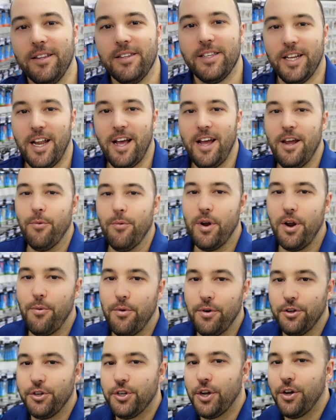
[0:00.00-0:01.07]
Today what I
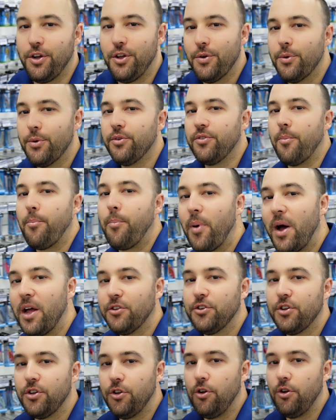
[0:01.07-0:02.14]
want to show you is a
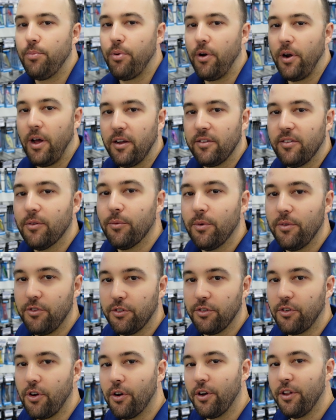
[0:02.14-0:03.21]
bunch of new products that we've
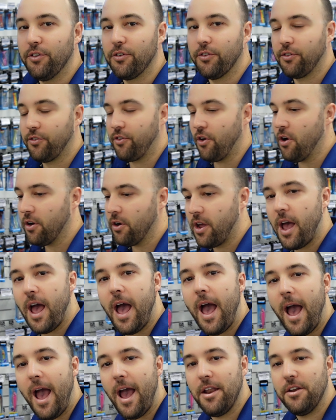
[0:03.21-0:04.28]
just got into stock
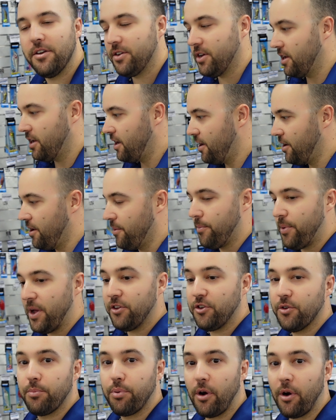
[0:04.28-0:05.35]
and a
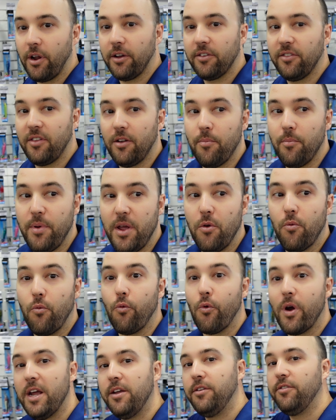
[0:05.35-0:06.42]
bunch of products that have been
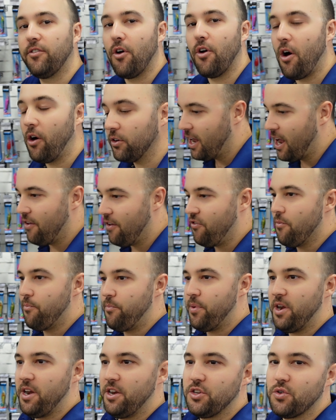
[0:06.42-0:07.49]
restocked. If you've
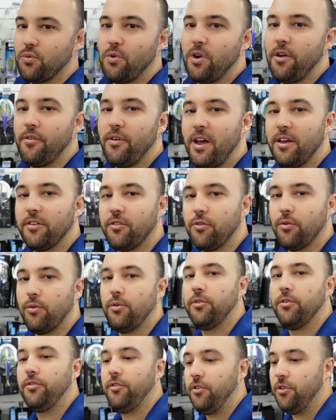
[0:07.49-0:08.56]
been into one of our
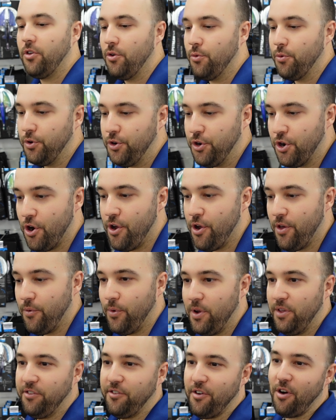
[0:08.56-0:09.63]
stores, you would know that
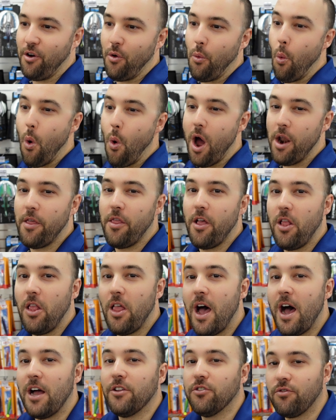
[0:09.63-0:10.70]
we stock one of the
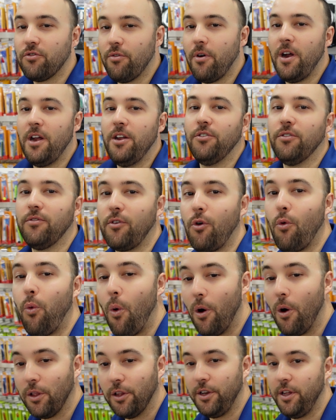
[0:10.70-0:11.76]
largest ranges of
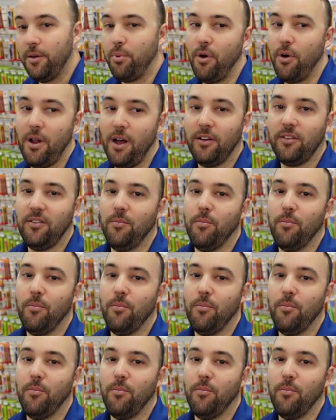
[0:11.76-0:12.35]
quality products in